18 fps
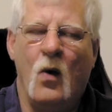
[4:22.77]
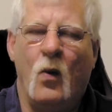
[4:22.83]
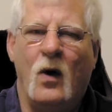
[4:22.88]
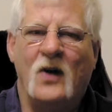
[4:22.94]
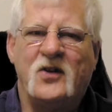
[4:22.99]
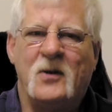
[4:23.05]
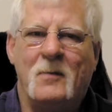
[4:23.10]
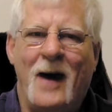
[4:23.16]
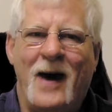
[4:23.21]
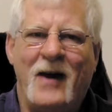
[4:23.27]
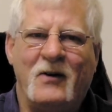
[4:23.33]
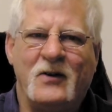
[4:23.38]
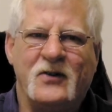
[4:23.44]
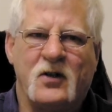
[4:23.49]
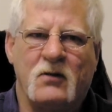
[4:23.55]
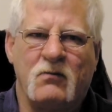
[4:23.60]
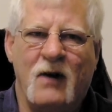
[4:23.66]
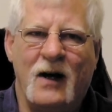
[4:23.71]
Once your
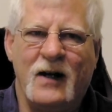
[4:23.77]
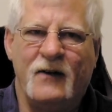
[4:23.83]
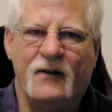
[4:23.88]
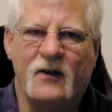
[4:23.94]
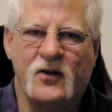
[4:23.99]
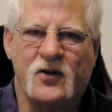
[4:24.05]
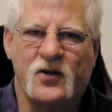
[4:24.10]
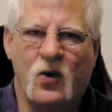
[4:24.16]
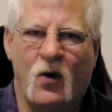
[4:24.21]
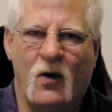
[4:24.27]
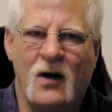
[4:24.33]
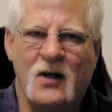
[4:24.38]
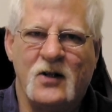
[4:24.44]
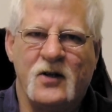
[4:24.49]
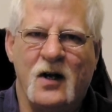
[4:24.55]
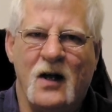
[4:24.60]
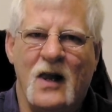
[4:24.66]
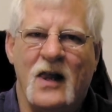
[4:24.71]
batteries are ready for
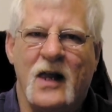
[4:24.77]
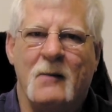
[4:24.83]
storage,